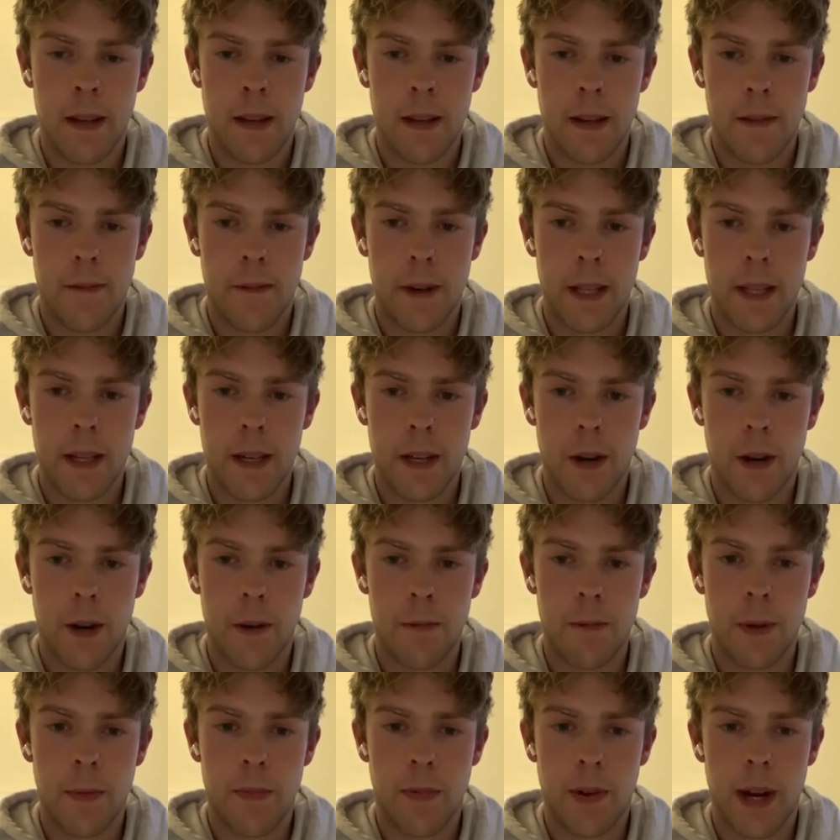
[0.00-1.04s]
Father God,
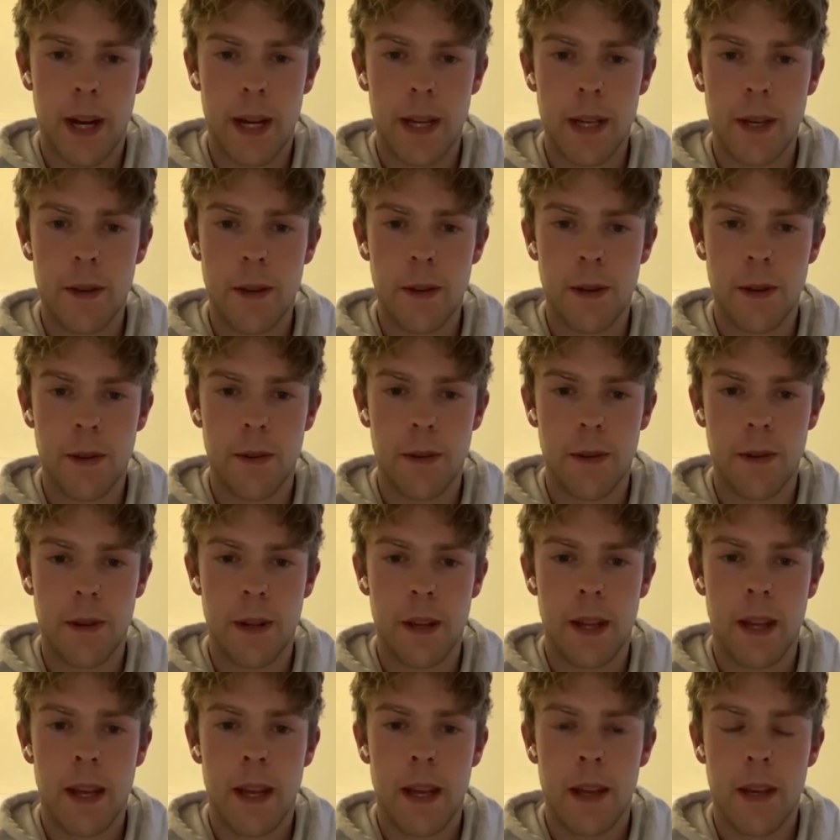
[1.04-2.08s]
we pray
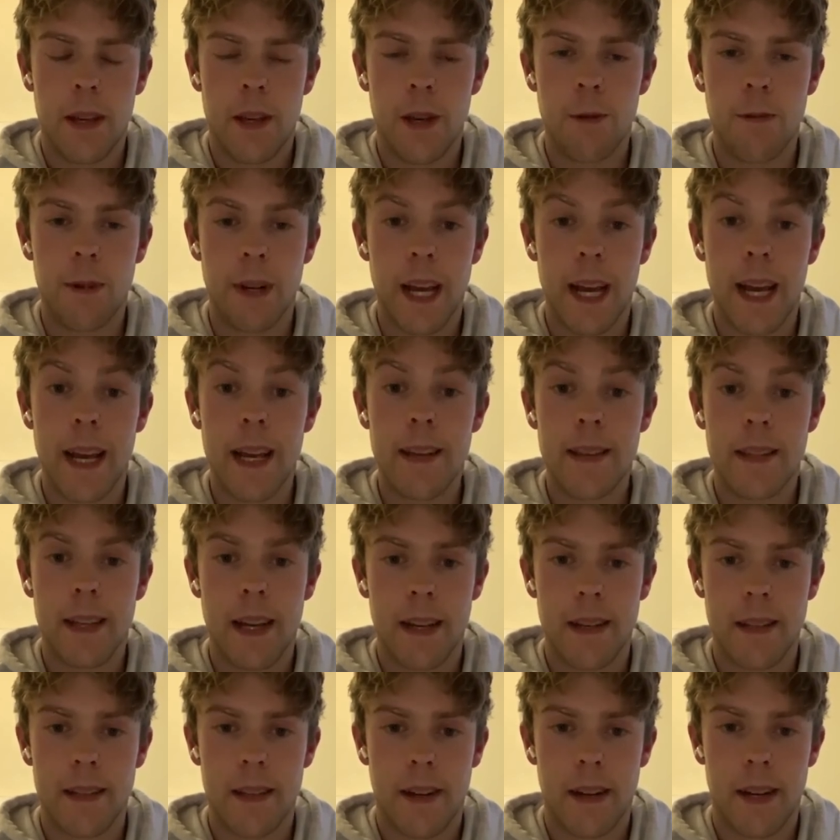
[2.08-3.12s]
you would ease
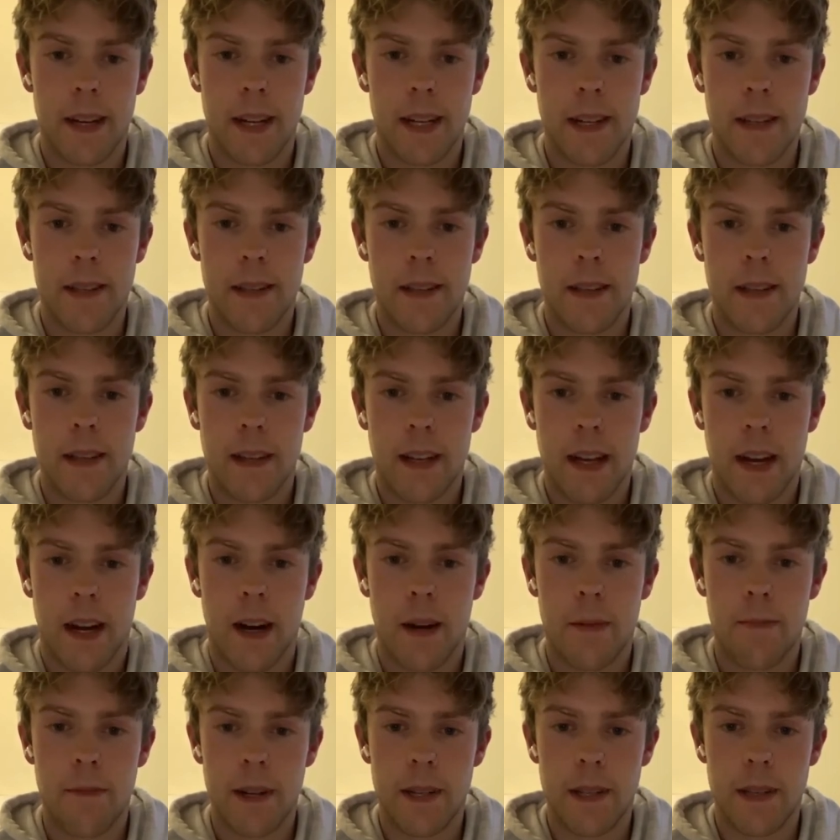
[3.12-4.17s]
anxieties,
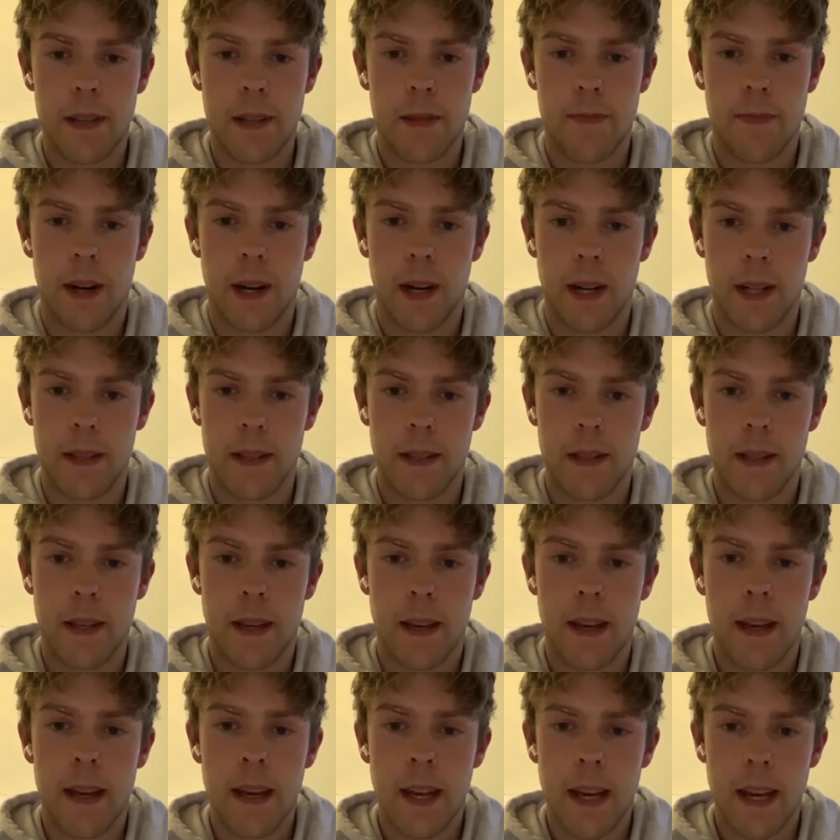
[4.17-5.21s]
calm restless minds,
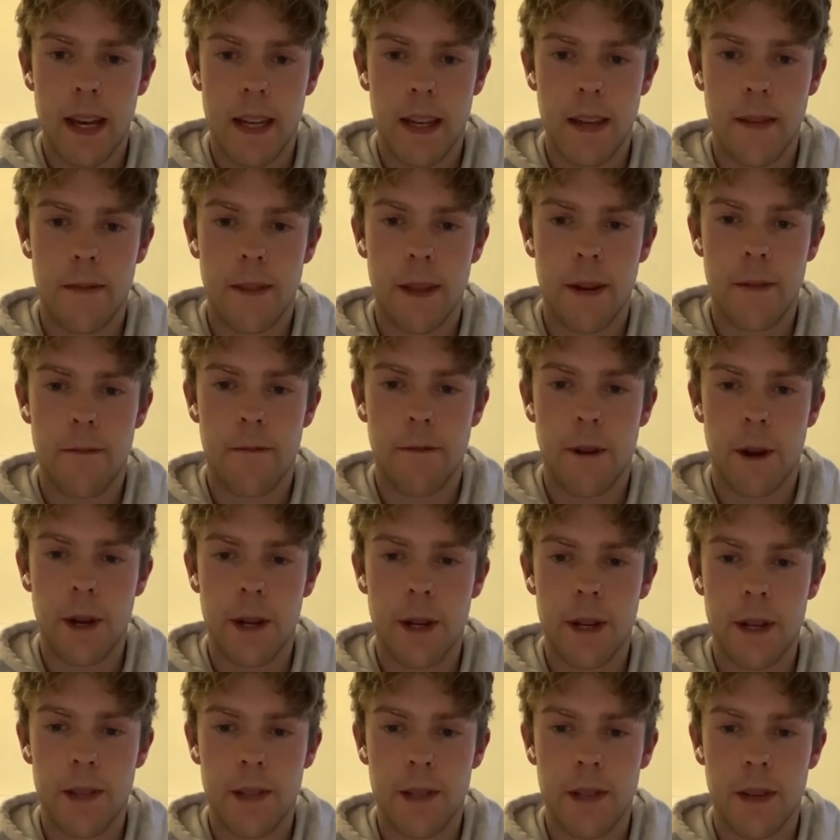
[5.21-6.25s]
and give them
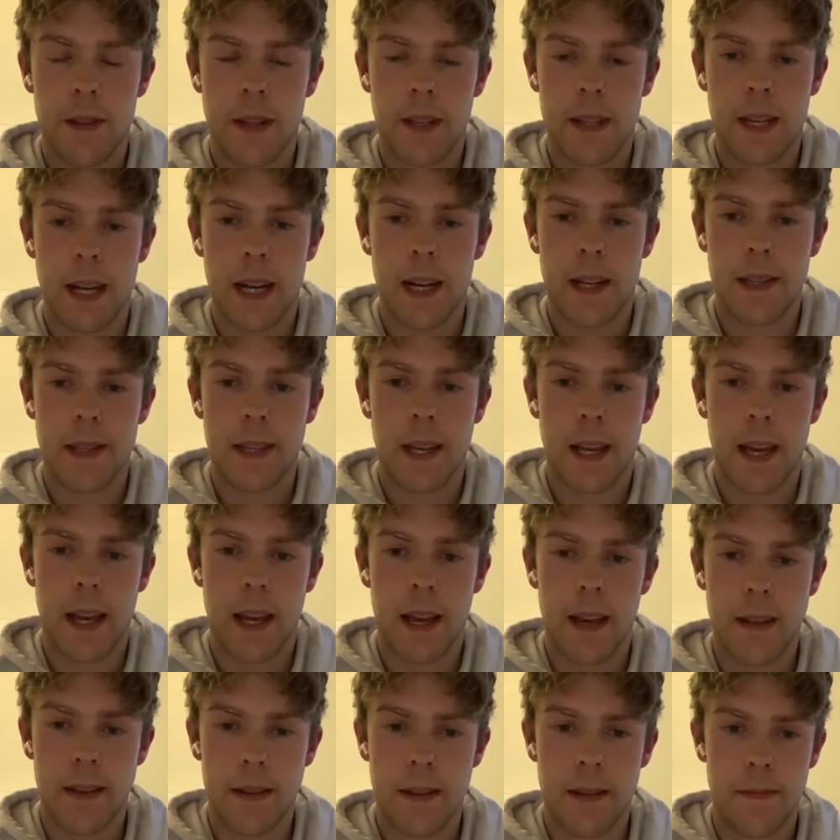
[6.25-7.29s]
focus on the tasks at
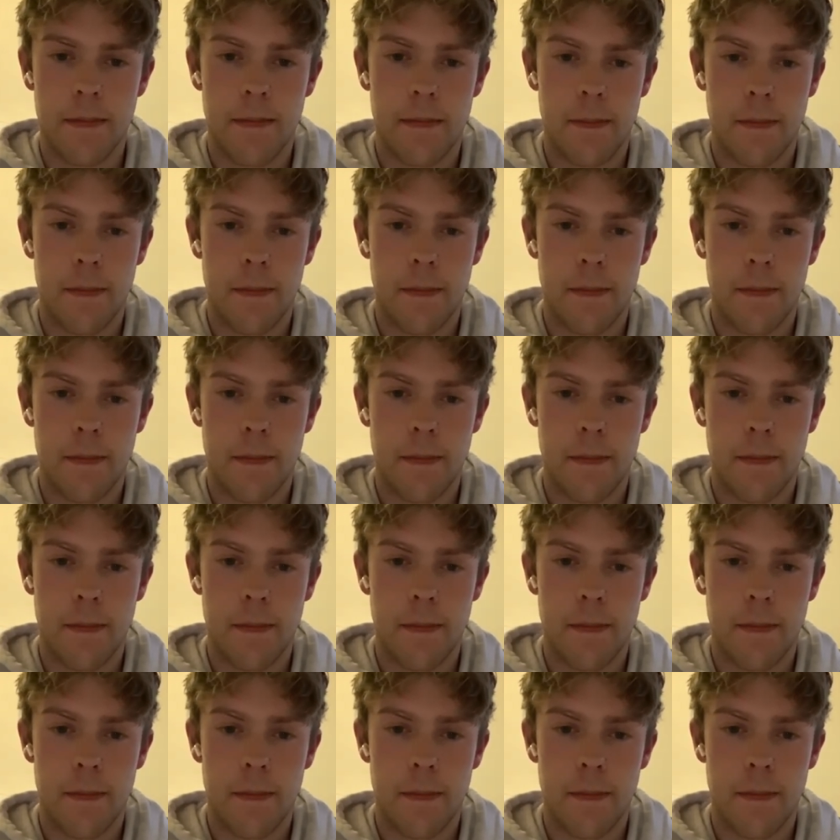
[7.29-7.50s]
hand.